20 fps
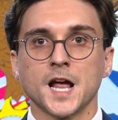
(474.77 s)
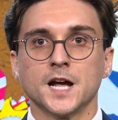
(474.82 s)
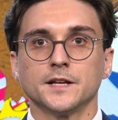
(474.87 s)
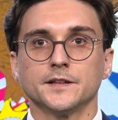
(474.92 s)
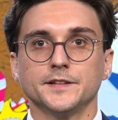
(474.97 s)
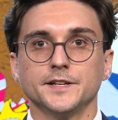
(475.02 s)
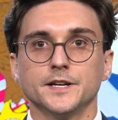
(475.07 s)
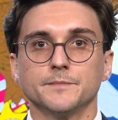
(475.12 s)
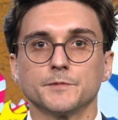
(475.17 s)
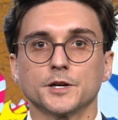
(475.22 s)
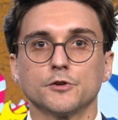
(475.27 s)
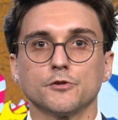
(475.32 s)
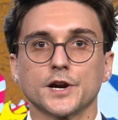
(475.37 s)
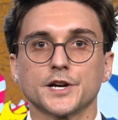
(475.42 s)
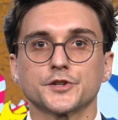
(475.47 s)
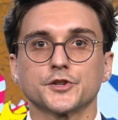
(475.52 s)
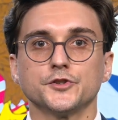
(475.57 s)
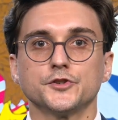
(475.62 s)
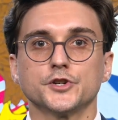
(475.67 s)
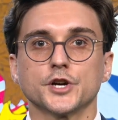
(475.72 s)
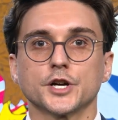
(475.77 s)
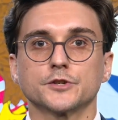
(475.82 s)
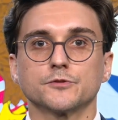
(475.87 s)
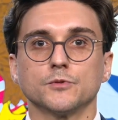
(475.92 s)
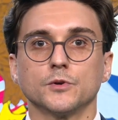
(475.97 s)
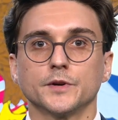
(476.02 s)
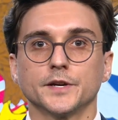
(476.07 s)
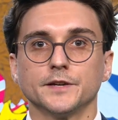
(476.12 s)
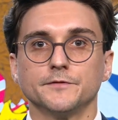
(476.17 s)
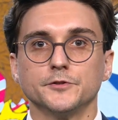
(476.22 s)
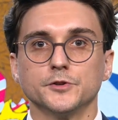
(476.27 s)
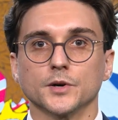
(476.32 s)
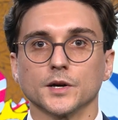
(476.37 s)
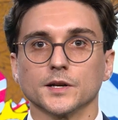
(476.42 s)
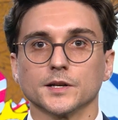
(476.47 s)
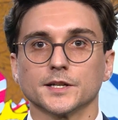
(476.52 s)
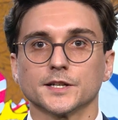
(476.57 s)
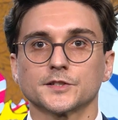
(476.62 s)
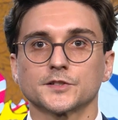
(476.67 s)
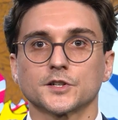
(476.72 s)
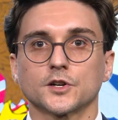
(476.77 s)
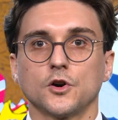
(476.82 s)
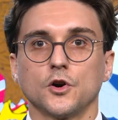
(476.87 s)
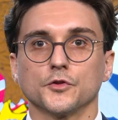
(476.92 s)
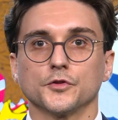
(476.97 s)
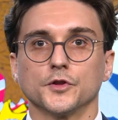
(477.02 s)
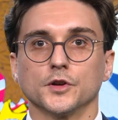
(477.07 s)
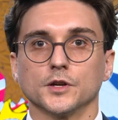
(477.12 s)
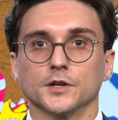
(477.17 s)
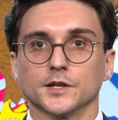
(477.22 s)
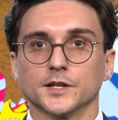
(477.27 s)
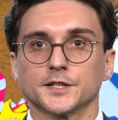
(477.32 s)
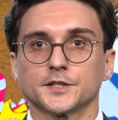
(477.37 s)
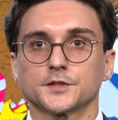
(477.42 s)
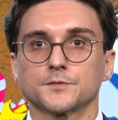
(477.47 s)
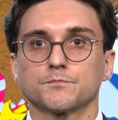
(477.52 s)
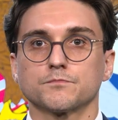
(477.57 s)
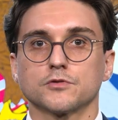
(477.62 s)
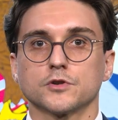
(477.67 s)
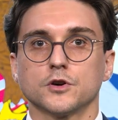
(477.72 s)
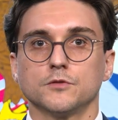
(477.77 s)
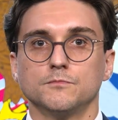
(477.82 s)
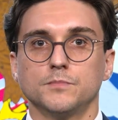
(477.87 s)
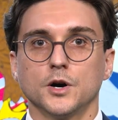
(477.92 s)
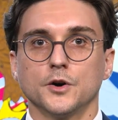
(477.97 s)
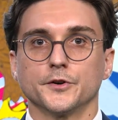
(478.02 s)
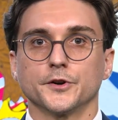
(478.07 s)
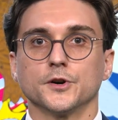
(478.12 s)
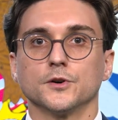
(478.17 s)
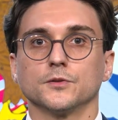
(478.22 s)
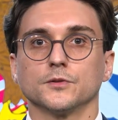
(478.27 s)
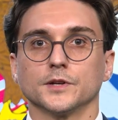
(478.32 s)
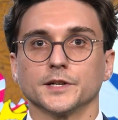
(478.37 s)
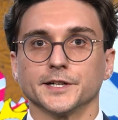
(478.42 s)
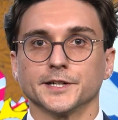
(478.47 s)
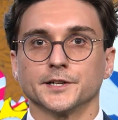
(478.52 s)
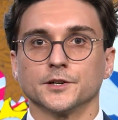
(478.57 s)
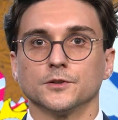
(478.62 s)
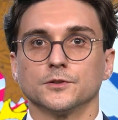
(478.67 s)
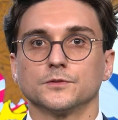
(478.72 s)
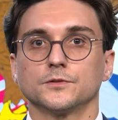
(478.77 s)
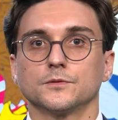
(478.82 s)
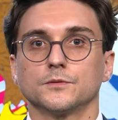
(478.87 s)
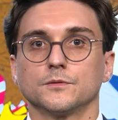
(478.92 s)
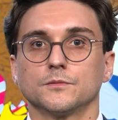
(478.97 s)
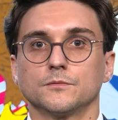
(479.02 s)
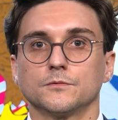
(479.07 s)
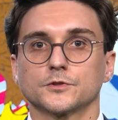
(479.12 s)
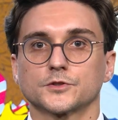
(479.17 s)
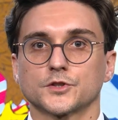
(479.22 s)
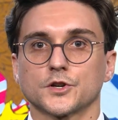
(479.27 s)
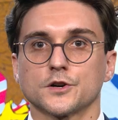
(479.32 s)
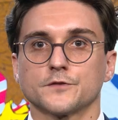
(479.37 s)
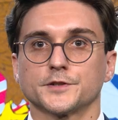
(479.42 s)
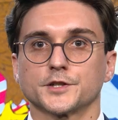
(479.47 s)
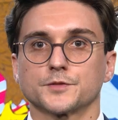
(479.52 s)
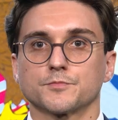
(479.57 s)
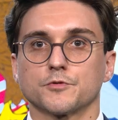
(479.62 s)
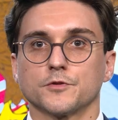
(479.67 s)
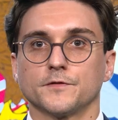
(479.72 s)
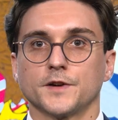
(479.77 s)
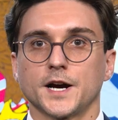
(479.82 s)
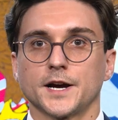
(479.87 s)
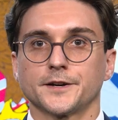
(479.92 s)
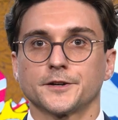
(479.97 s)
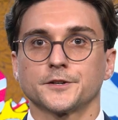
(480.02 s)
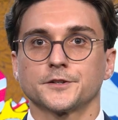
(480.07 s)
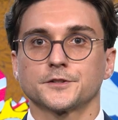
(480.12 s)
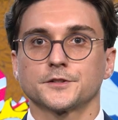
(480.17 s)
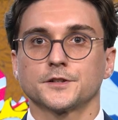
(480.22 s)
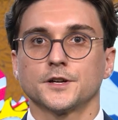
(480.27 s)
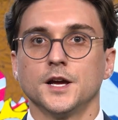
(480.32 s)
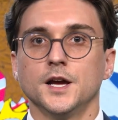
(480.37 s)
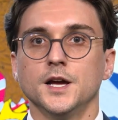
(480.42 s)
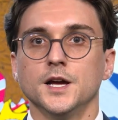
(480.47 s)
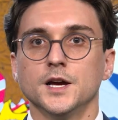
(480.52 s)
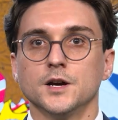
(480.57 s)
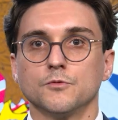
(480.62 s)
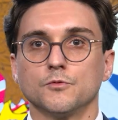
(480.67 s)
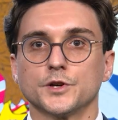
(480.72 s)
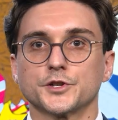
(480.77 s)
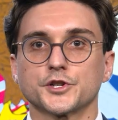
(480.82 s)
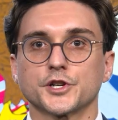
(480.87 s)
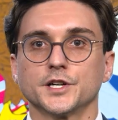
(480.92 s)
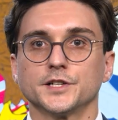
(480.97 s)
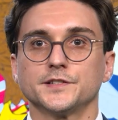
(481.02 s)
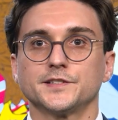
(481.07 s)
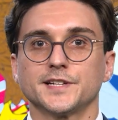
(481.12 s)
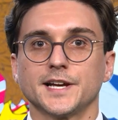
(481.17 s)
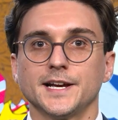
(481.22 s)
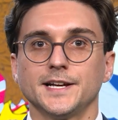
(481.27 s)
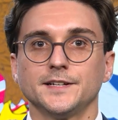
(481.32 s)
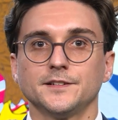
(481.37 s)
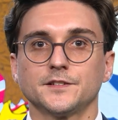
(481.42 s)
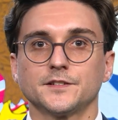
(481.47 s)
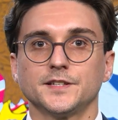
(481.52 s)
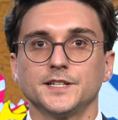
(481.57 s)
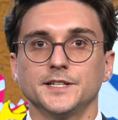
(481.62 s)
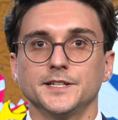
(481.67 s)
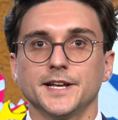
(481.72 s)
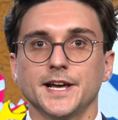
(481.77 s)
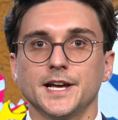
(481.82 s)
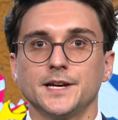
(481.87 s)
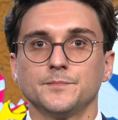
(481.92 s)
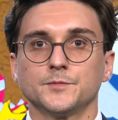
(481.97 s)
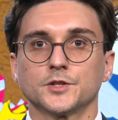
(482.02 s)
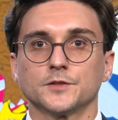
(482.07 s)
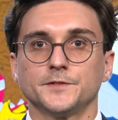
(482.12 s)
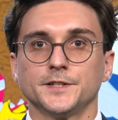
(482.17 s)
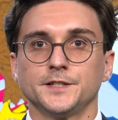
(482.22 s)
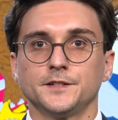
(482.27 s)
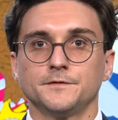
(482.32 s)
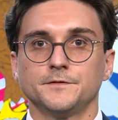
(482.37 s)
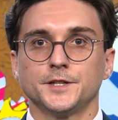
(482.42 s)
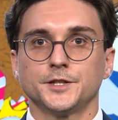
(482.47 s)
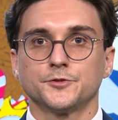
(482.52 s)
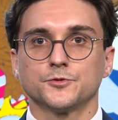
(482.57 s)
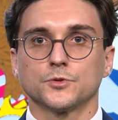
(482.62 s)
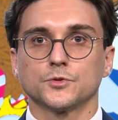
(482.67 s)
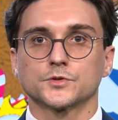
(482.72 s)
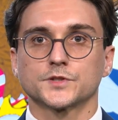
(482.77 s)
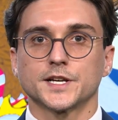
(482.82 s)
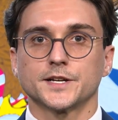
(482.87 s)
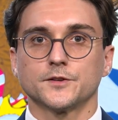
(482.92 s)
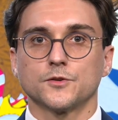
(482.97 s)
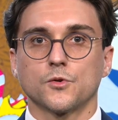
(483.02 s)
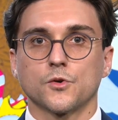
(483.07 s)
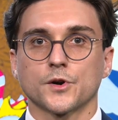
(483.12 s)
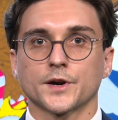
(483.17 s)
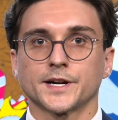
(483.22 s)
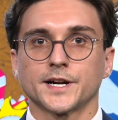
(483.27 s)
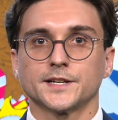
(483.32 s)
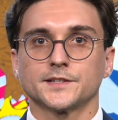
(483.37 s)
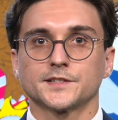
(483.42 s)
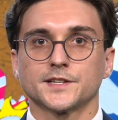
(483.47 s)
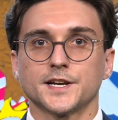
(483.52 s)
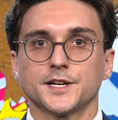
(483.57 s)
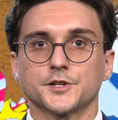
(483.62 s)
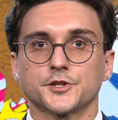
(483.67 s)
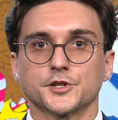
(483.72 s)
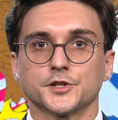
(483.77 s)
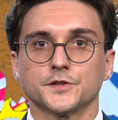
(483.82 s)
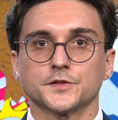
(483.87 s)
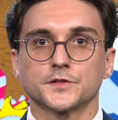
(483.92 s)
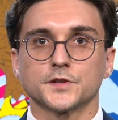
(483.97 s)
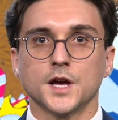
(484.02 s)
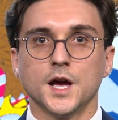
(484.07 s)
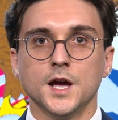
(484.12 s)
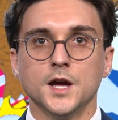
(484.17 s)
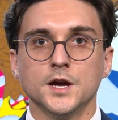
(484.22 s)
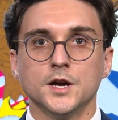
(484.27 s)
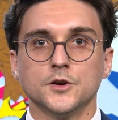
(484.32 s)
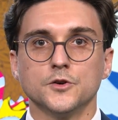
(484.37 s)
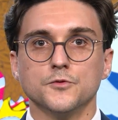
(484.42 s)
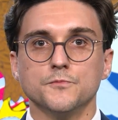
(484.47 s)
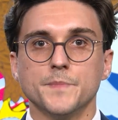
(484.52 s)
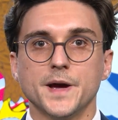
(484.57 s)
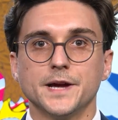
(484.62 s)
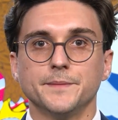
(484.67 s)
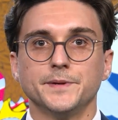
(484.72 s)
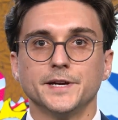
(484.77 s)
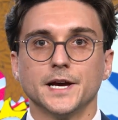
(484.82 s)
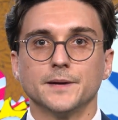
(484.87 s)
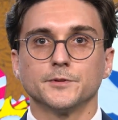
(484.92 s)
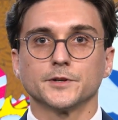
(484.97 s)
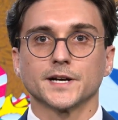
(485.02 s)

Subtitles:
The immigration judge will give you a list called the List Pro Bono Legal Service Providers, which contains the names of individuals and organizations who may be able